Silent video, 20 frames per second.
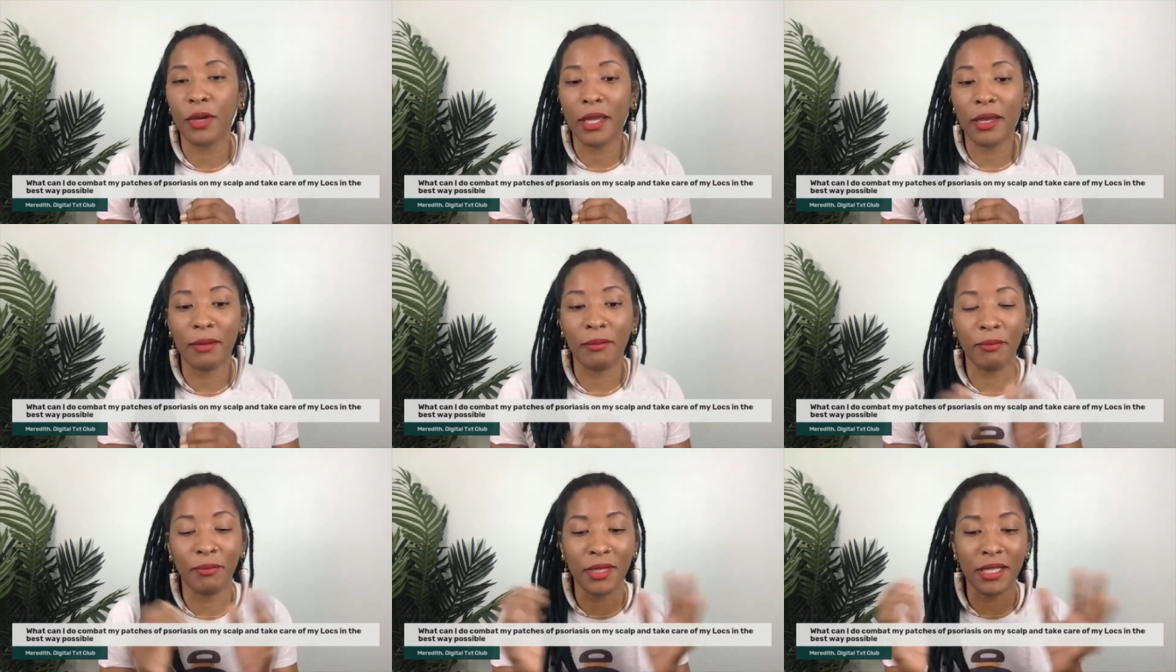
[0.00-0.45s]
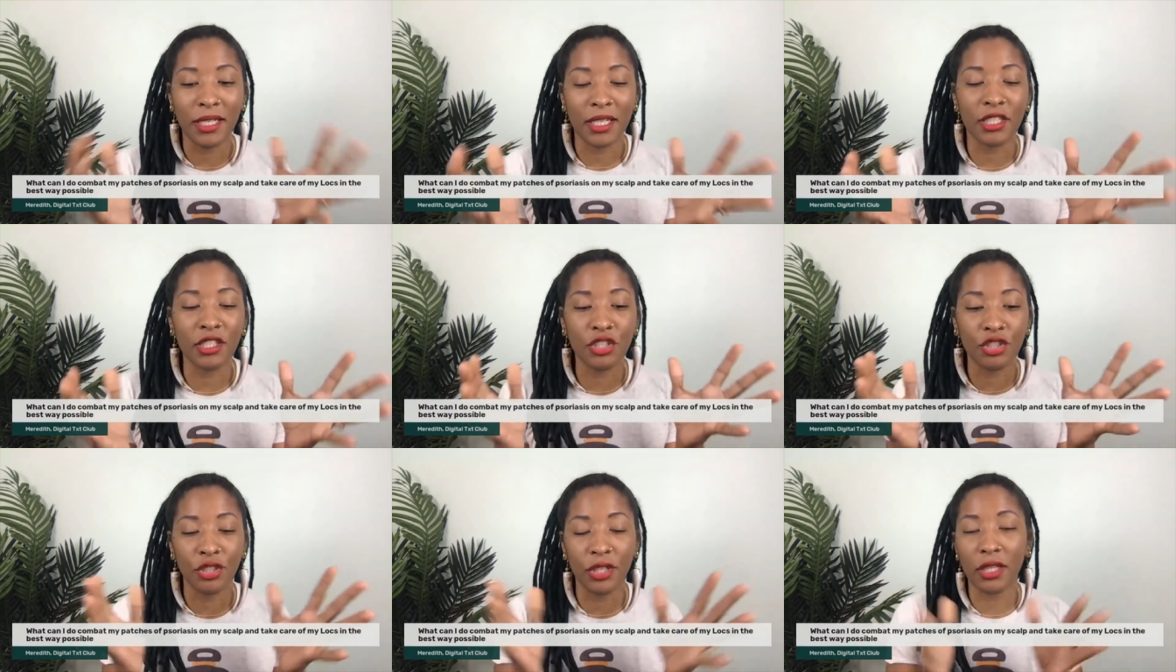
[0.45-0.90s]
and
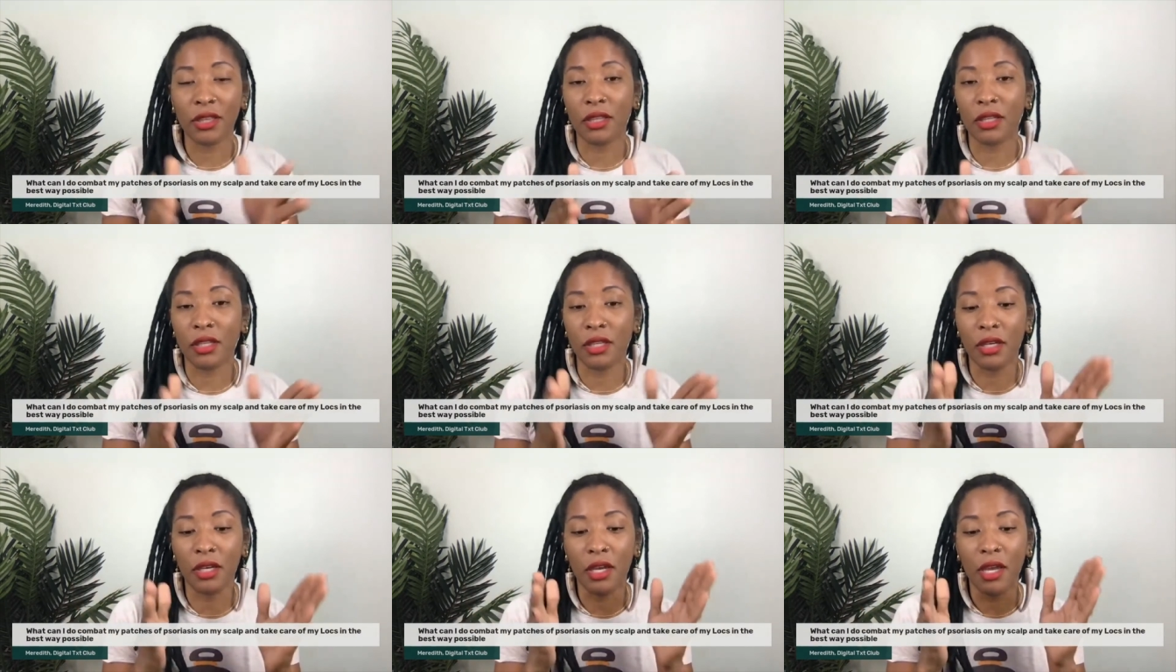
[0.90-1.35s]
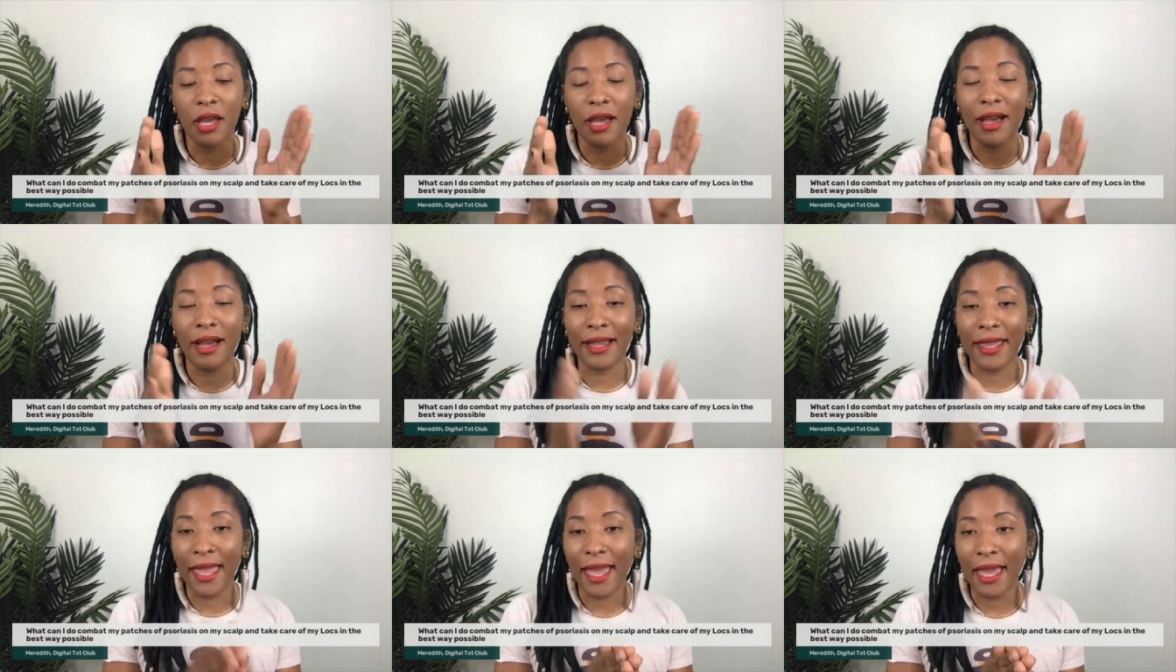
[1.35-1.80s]
because you're in the
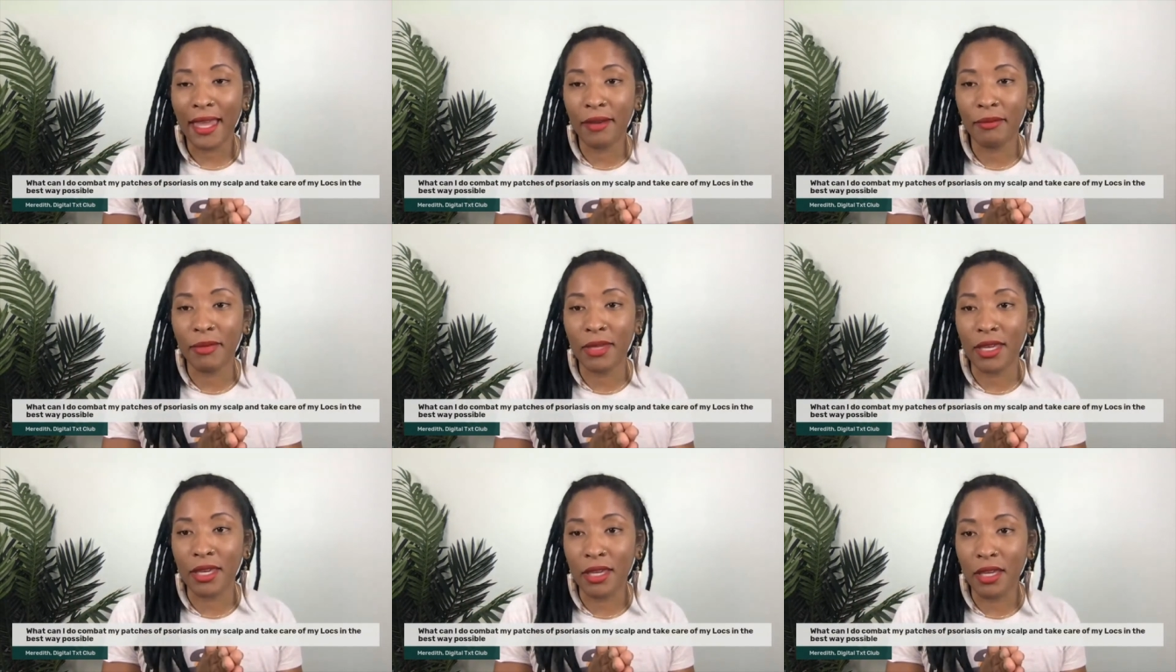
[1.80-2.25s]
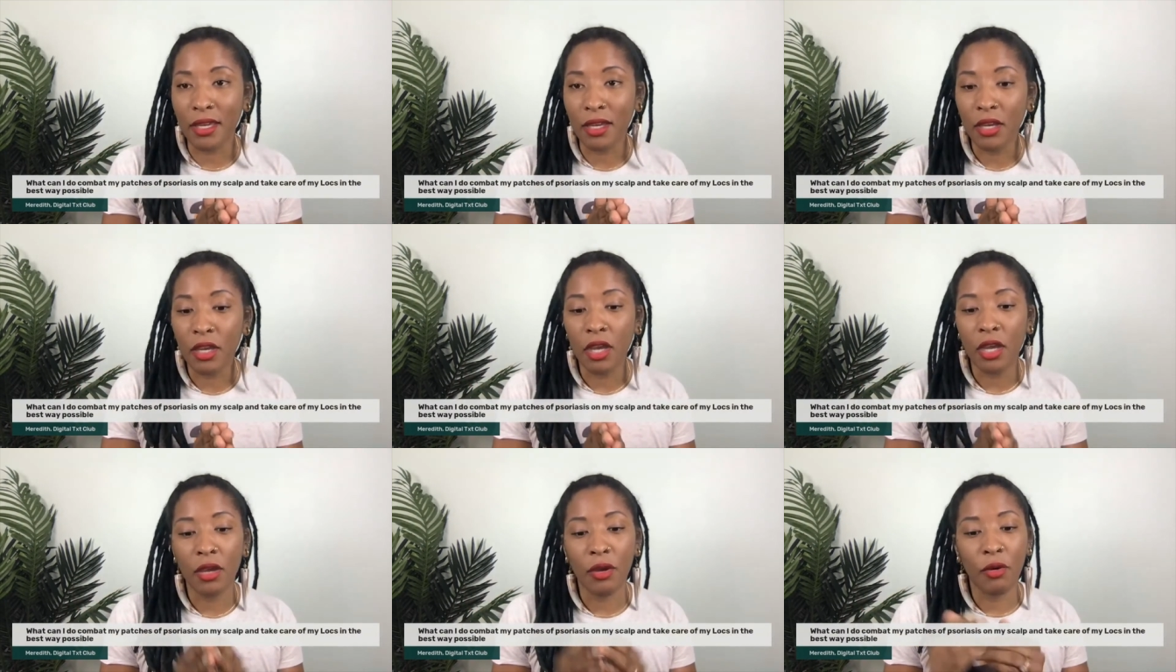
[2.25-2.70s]
academy,